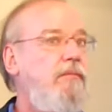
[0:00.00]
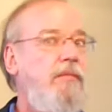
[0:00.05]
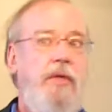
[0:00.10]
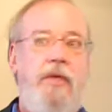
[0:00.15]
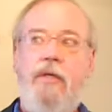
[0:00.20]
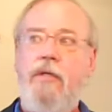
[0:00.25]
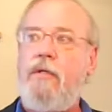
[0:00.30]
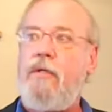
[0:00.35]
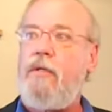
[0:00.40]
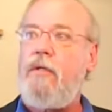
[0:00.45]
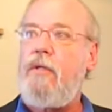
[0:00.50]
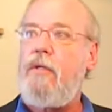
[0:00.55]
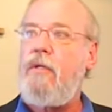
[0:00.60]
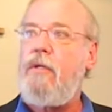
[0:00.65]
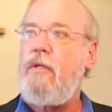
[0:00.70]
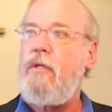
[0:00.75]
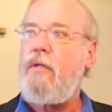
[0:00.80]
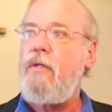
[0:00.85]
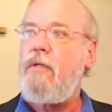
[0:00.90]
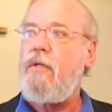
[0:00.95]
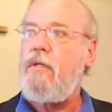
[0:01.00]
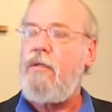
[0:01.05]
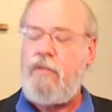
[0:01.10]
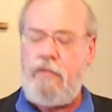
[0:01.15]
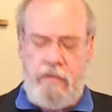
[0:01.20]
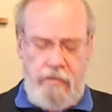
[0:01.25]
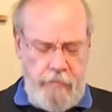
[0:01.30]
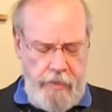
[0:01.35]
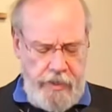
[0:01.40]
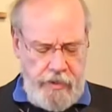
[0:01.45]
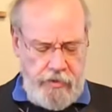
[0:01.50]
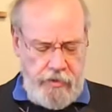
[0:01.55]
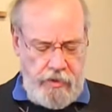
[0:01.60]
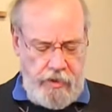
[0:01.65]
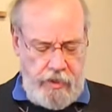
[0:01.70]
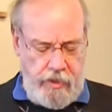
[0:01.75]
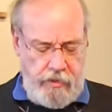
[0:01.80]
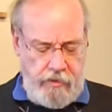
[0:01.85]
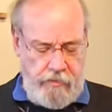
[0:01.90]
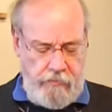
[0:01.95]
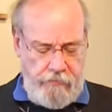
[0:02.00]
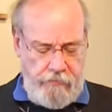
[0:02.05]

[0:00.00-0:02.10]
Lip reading: See? Imagine that.